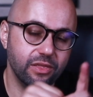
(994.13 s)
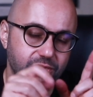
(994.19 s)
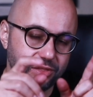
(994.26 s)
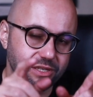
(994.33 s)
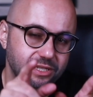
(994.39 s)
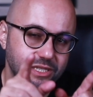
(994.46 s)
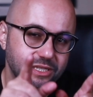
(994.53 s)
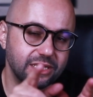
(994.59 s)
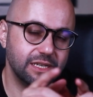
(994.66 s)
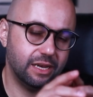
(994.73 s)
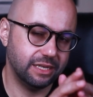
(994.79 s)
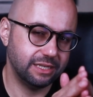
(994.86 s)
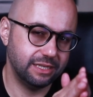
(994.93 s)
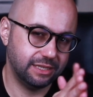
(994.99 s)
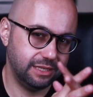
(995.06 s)
This is the
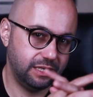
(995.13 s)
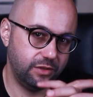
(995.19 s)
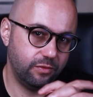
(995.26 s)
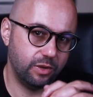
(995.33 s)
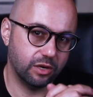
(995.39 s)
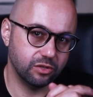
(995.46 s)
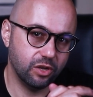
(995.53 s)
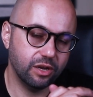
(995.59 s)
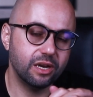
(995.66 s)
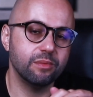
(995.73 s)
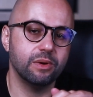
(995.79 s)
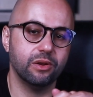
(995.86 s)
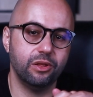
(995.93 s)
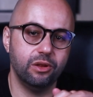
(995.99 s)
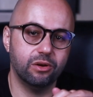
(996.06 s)
elasticity we are talking
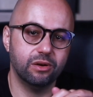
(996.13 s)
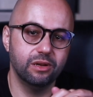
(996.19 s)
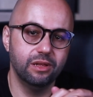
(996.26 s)
about here.